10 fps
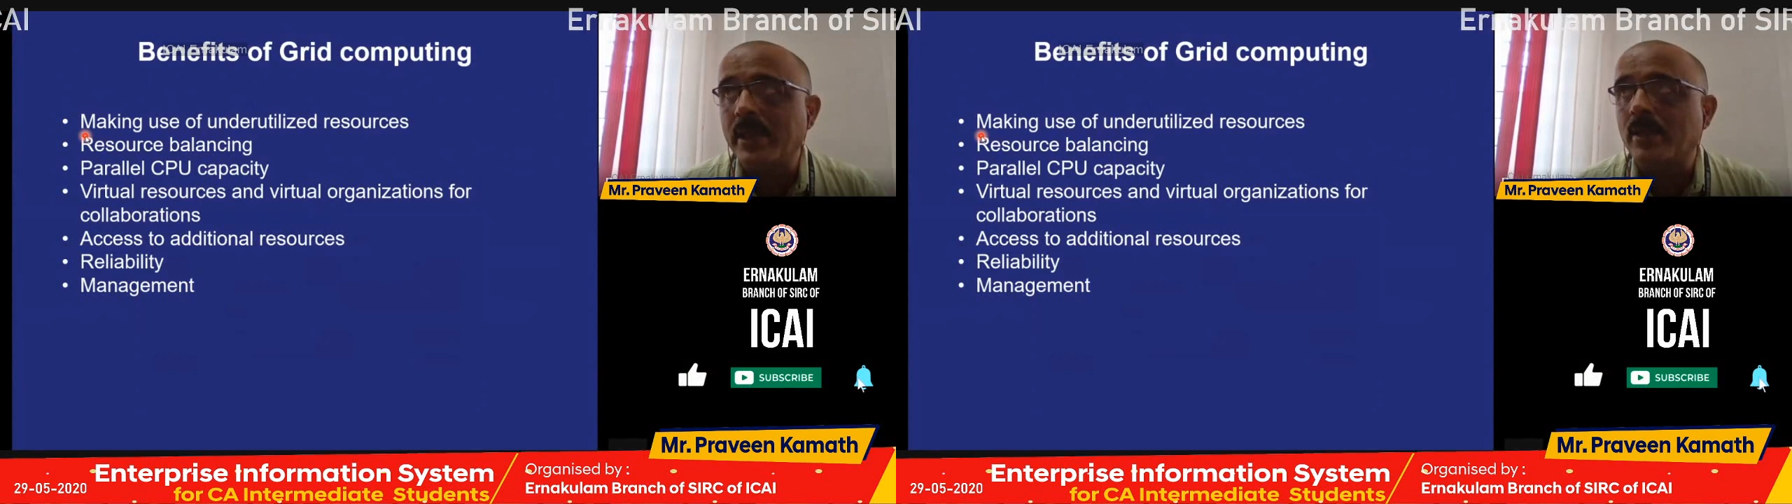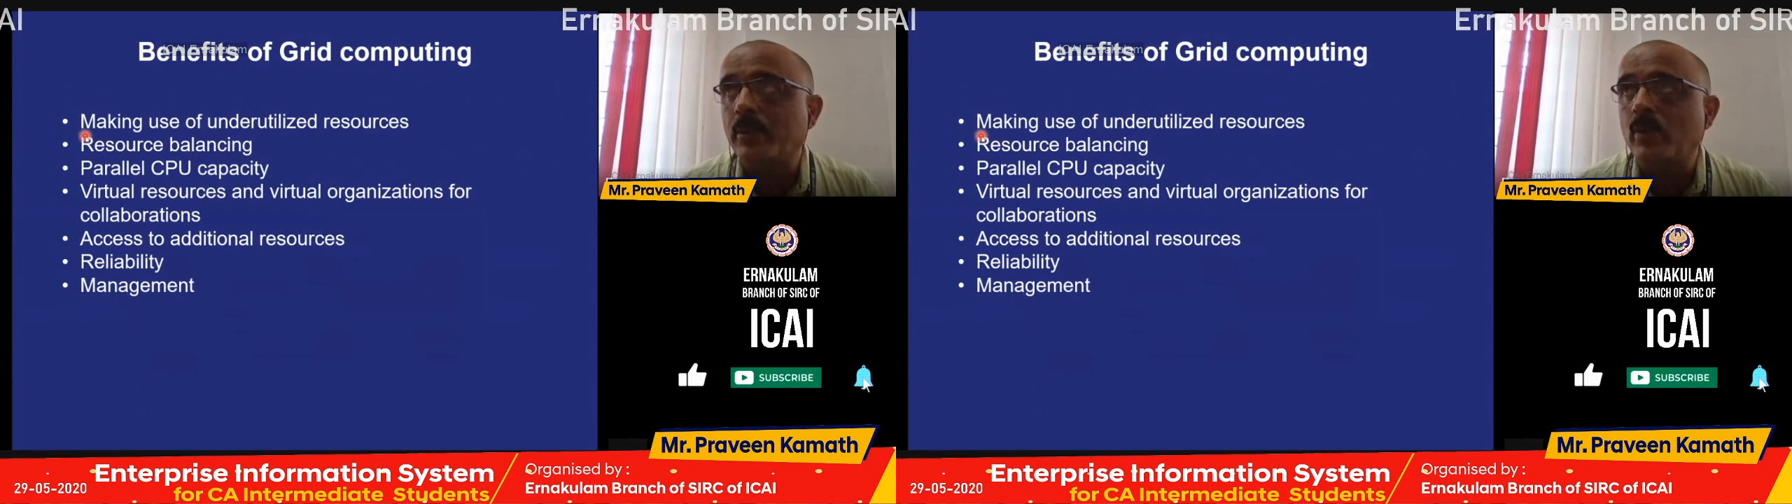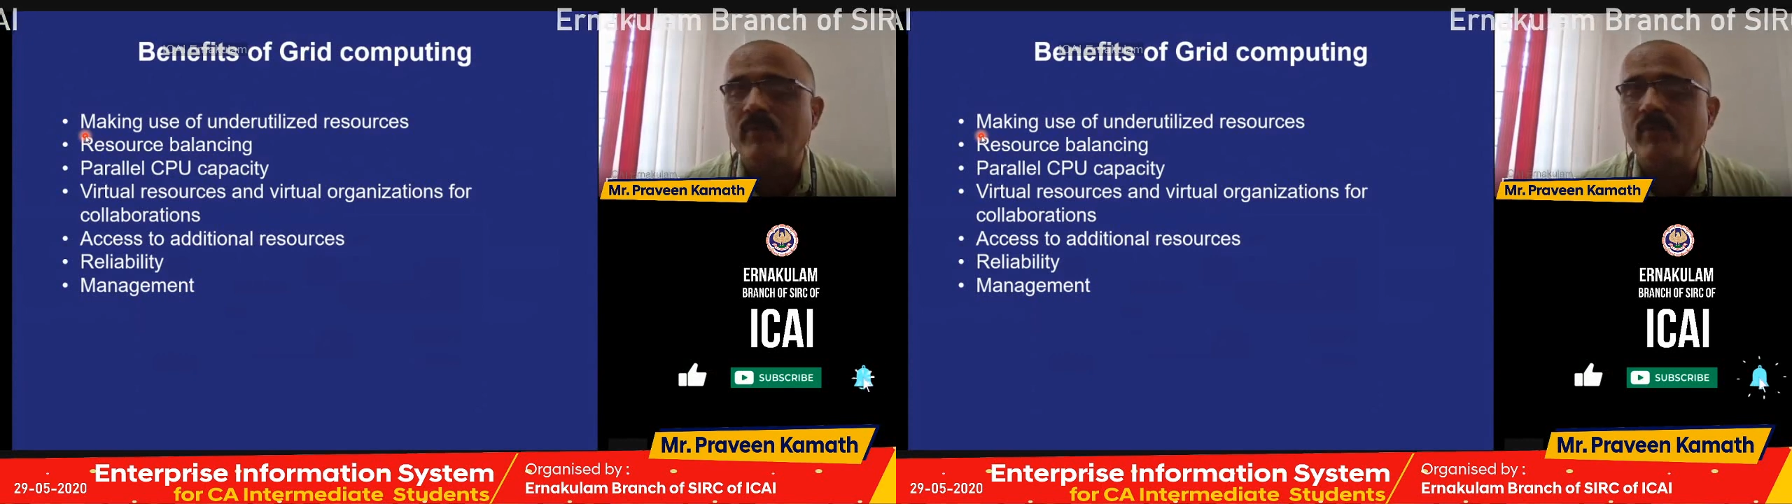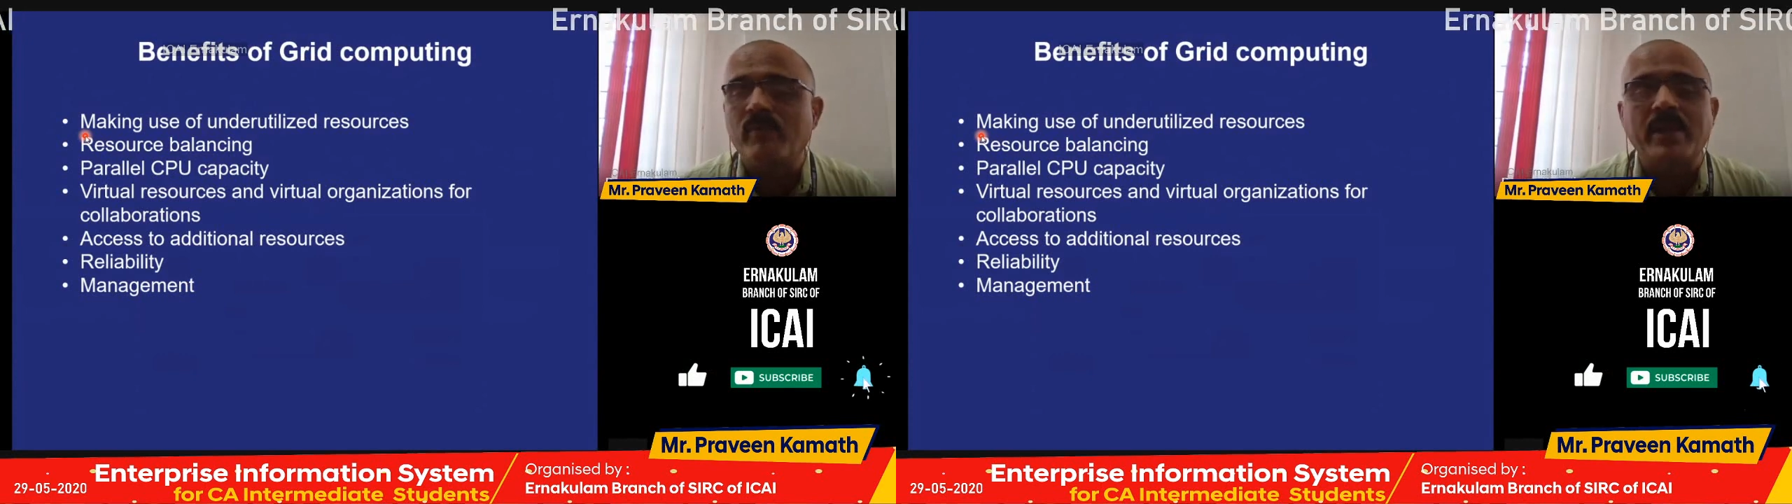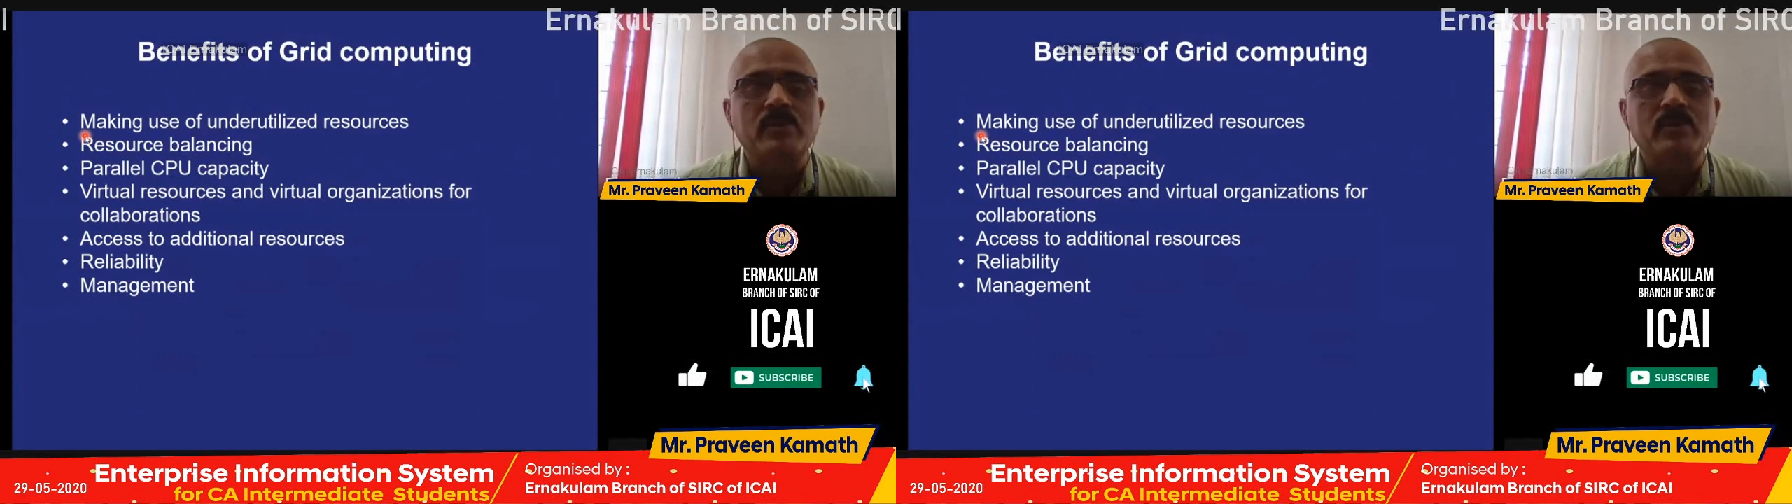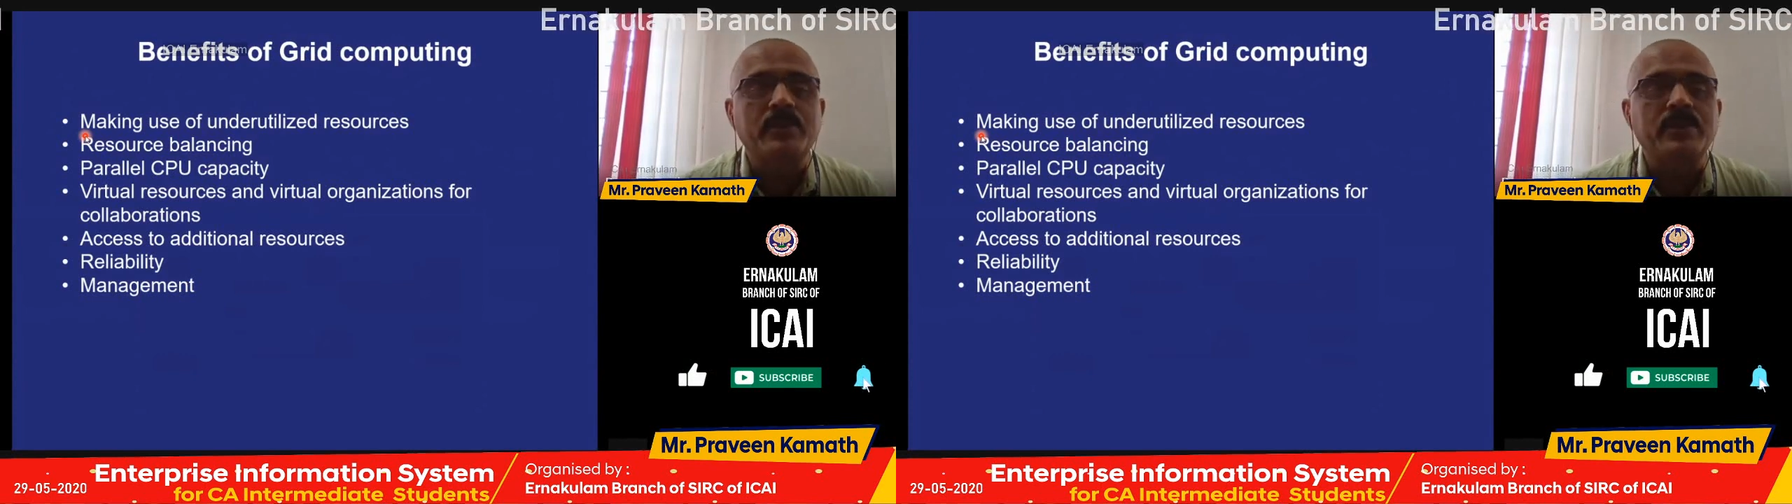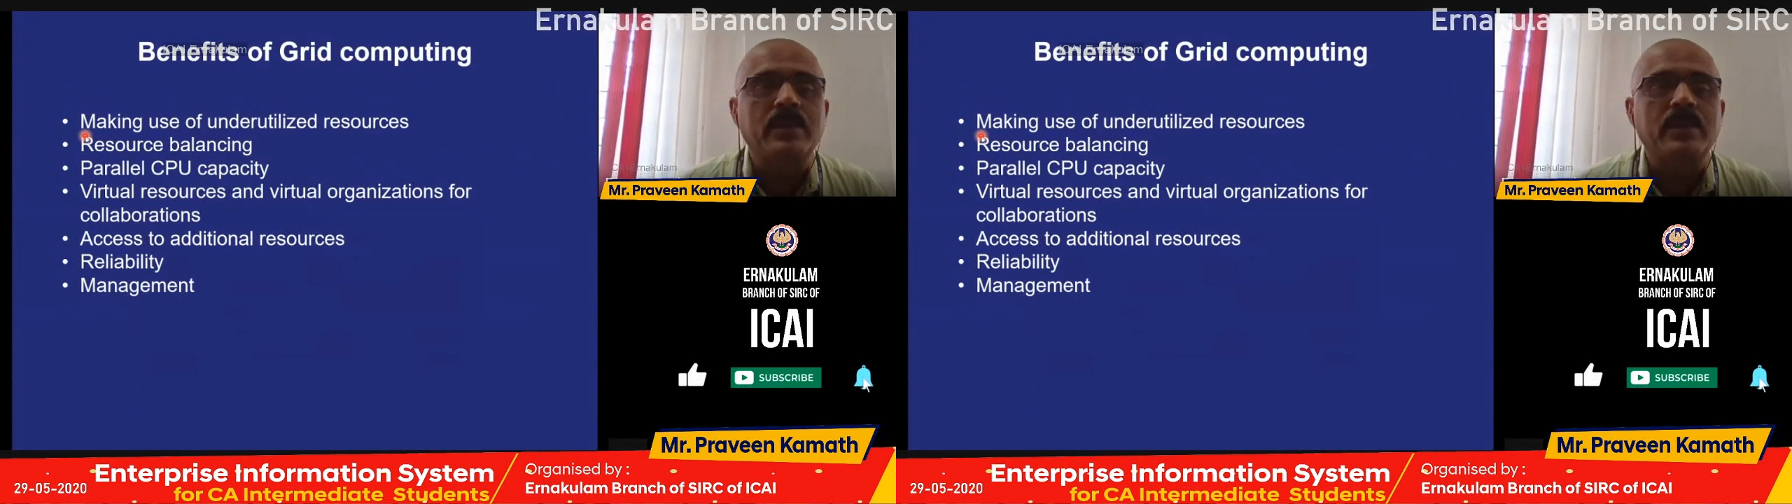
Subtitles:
between various machines